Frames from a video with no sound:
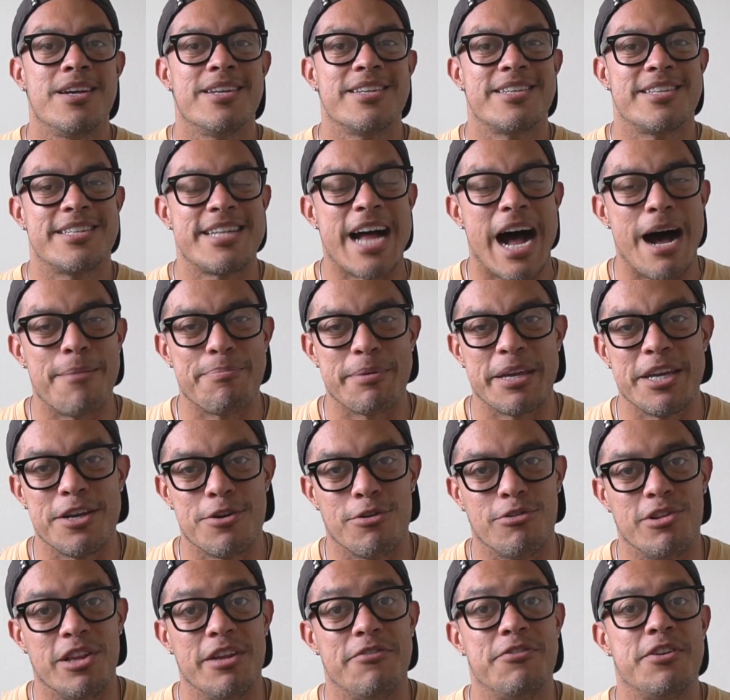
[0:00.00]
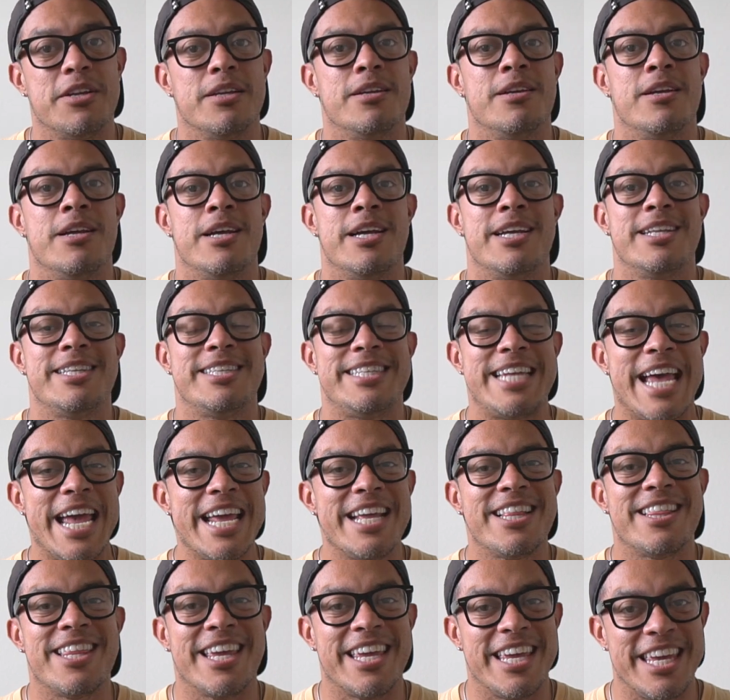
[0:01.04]
Stop ego lift.
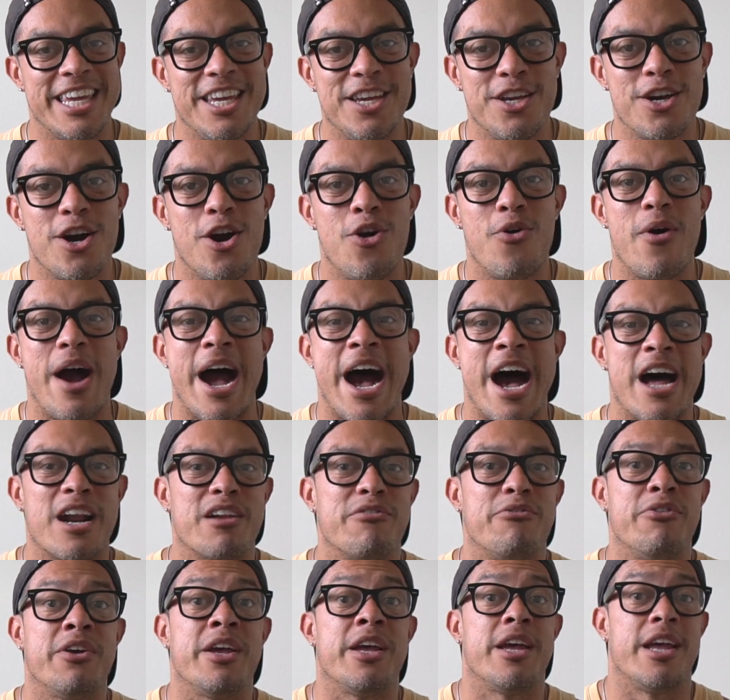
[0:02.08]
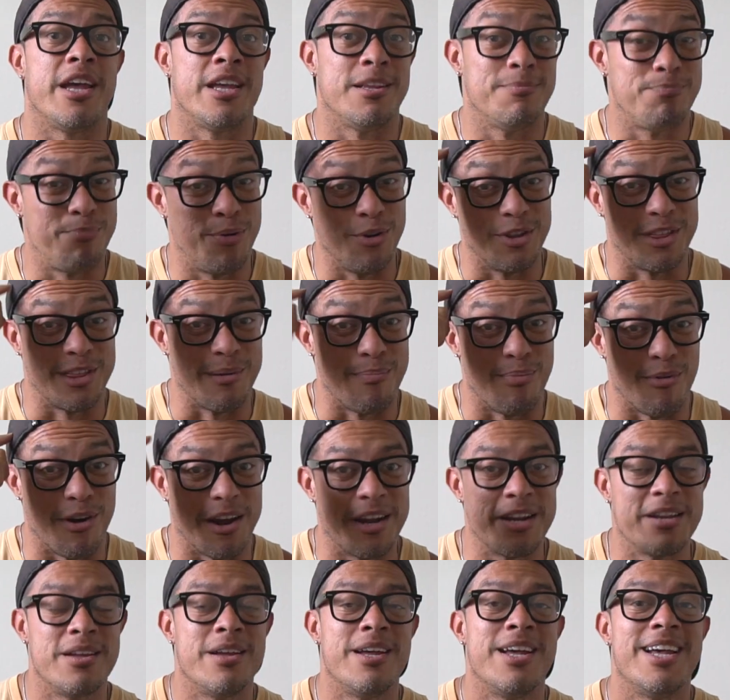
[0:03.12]
Take the ego out of it and put the
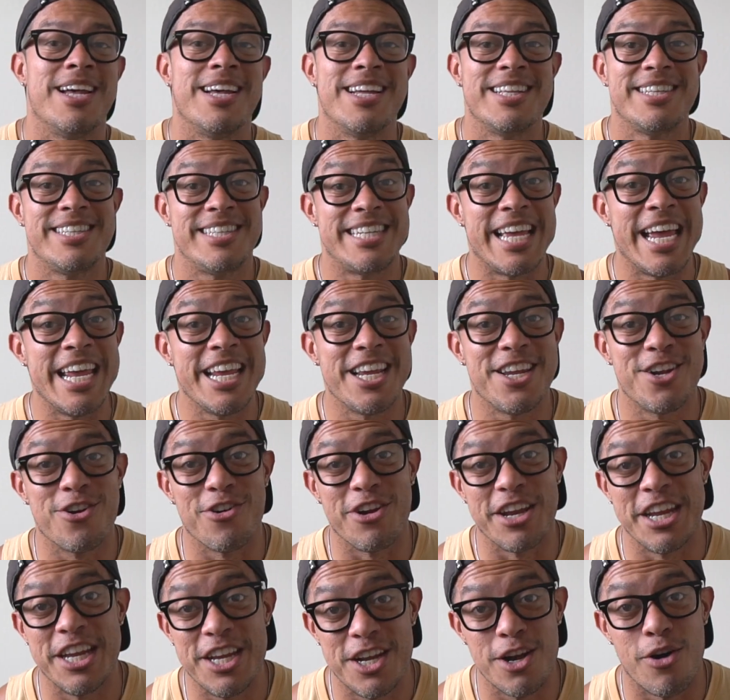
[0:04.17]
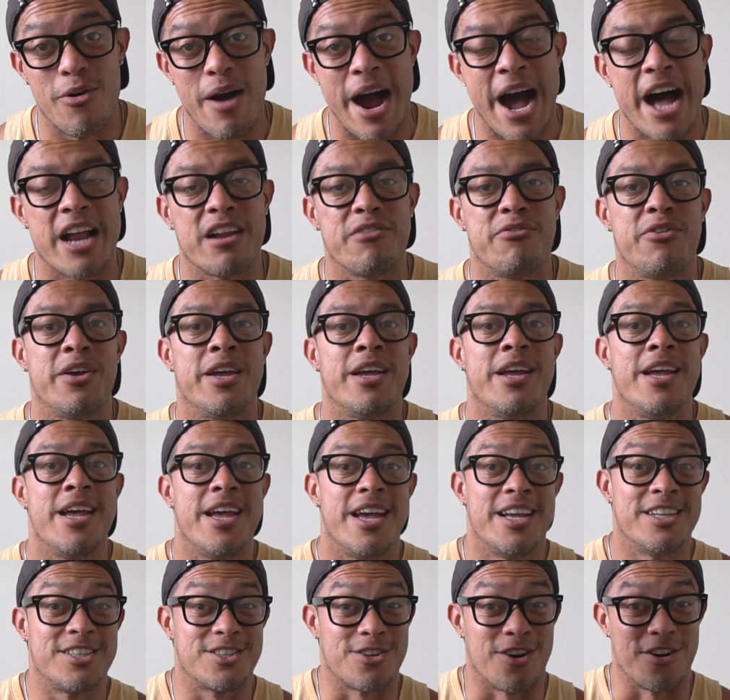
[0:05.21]
brain. Take your ego out of it
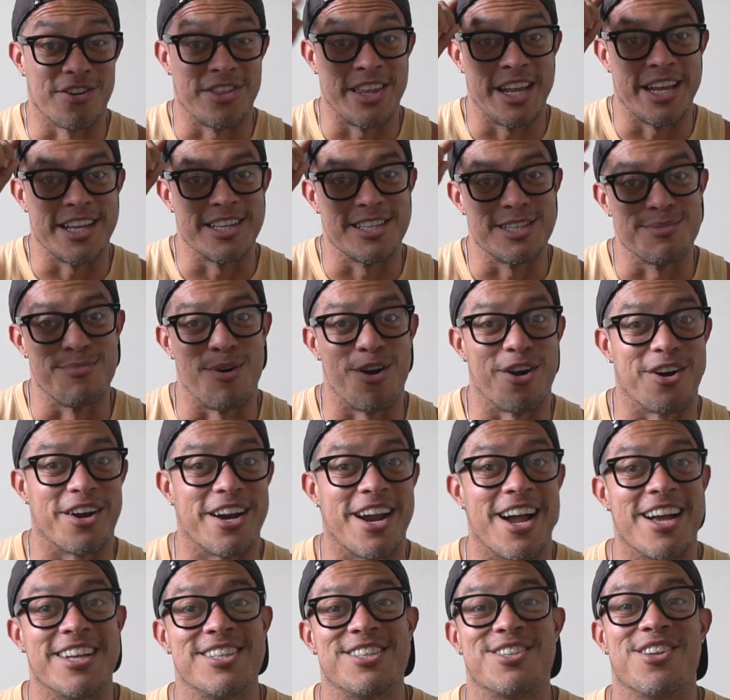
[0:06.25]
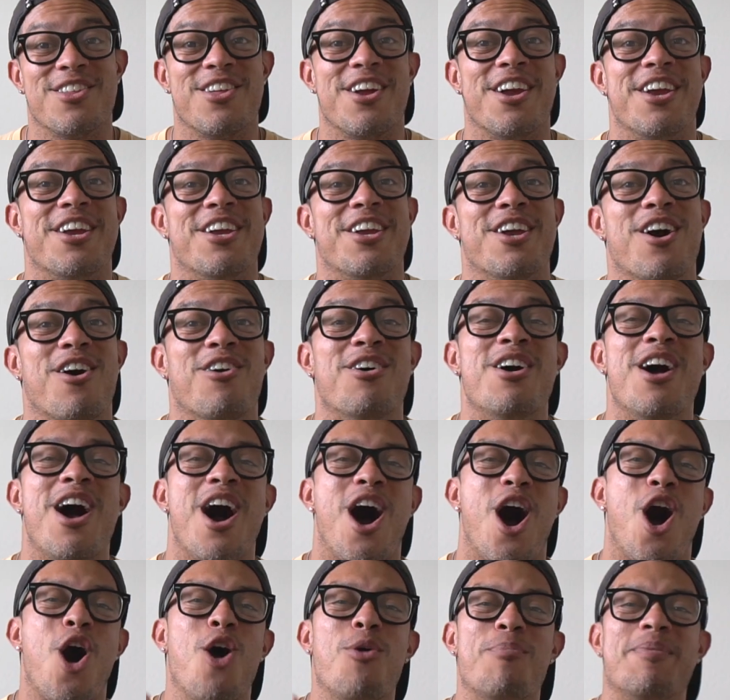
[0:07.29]
and start thinking smarter, guys. So there you go.
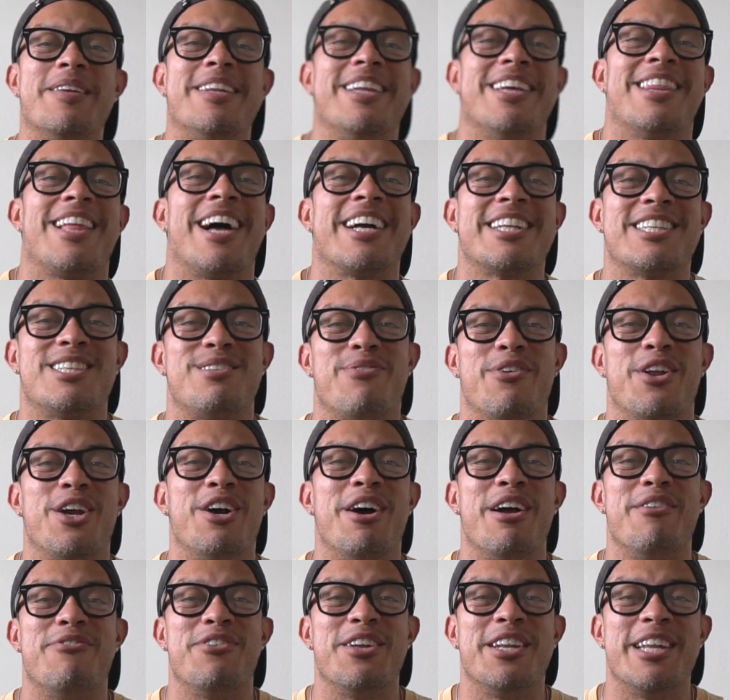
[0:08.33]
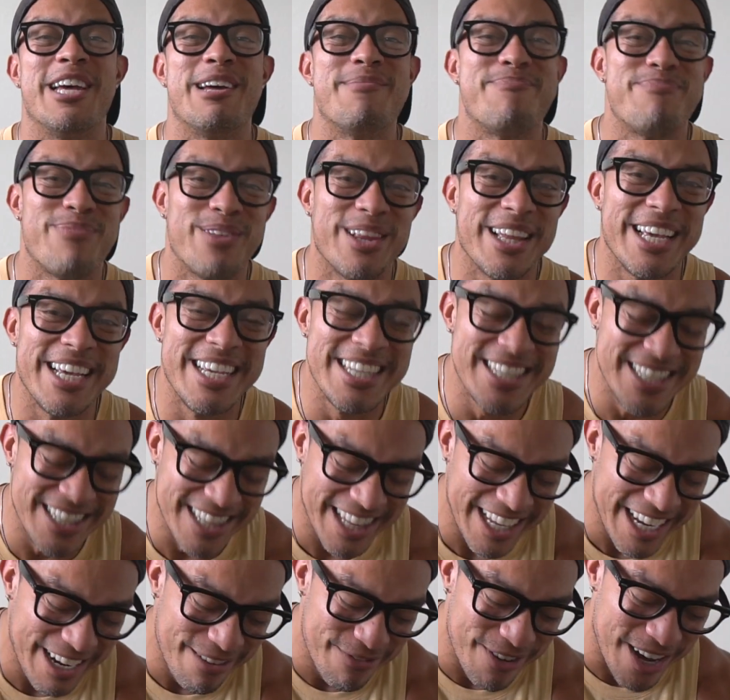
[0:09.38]
I hope you did like this video. If you did, please
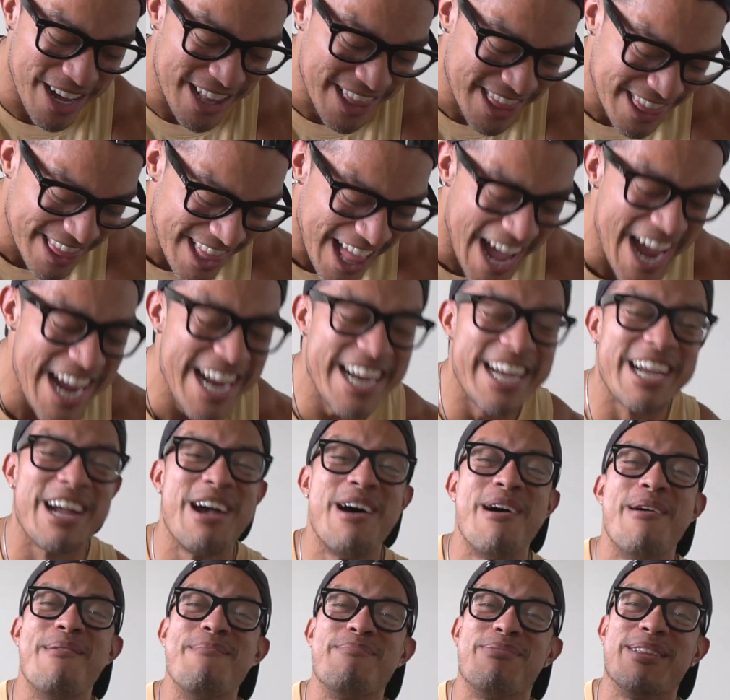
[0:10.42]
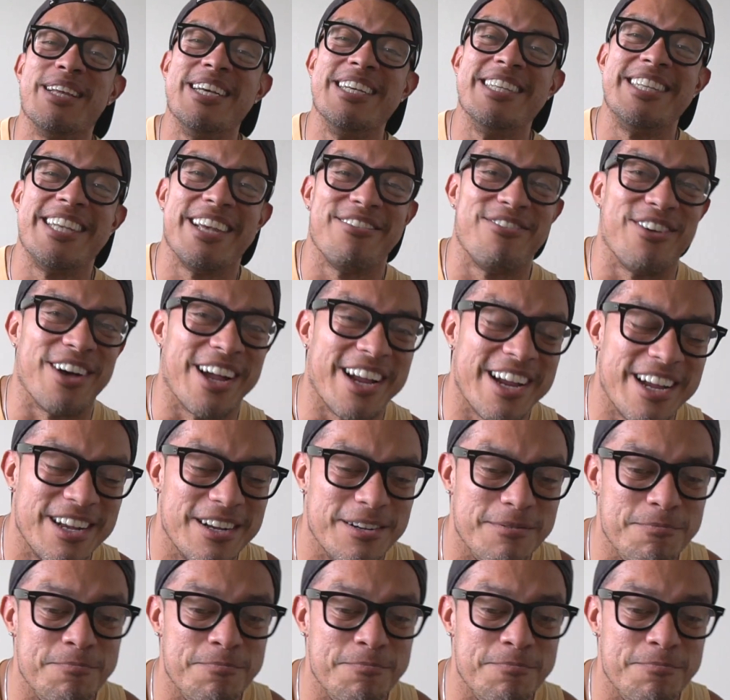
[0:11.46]
leave a like. Please hit a...